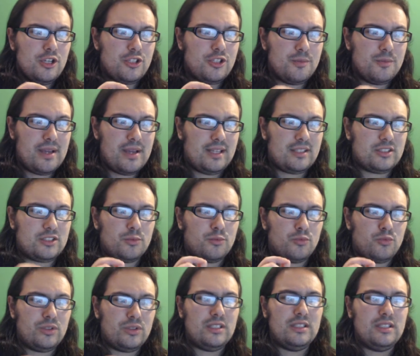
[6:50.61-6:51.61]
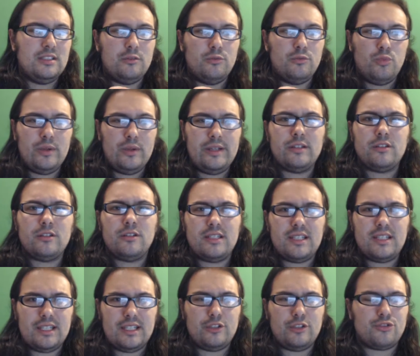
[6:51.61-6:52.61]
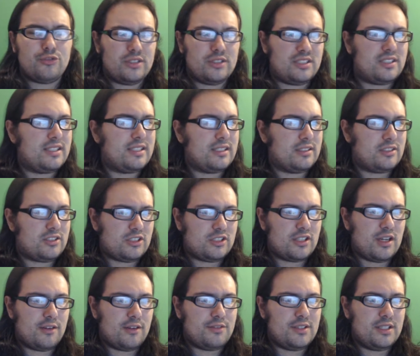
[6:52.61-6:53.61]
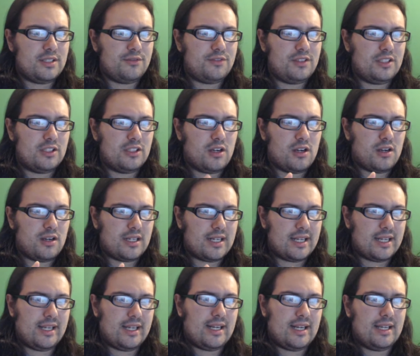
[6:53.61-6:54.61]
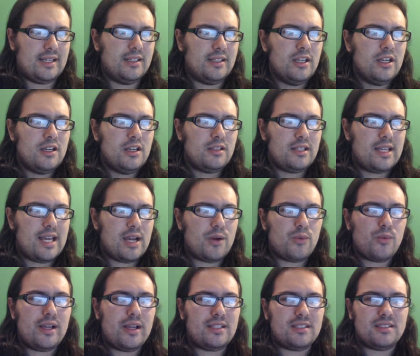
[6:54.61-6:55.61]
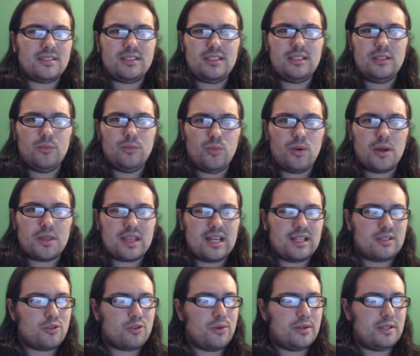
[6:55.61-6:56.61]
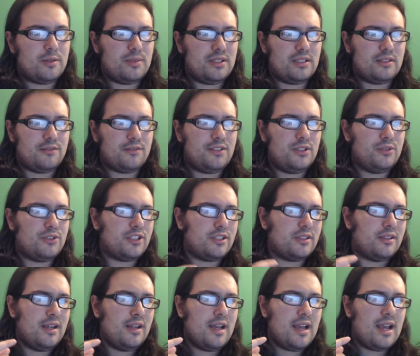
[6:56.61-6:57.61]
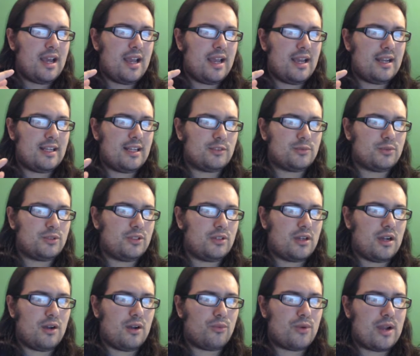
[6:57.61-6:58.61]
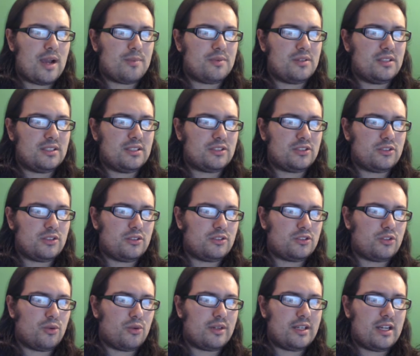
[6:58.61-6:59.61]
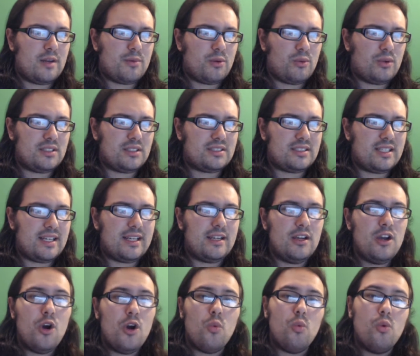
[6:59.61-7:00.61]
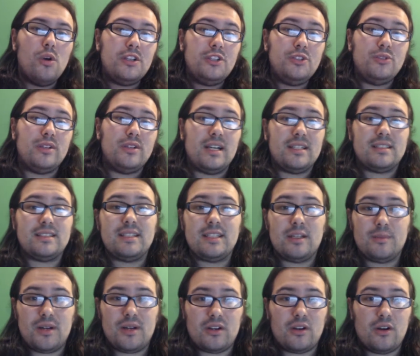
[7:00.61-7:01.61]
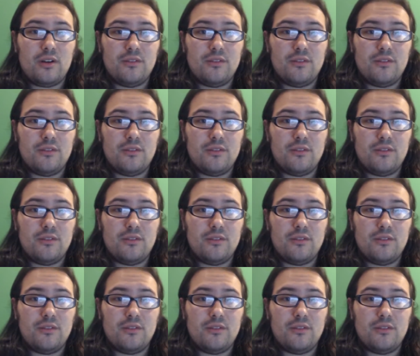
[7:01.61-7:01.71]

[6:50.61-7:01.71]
to make some really weird, interesting stuff in VR, and I can't wait to see what that's going to be in the future. And as we're wrapping this story up, I want to say, what do you guys think about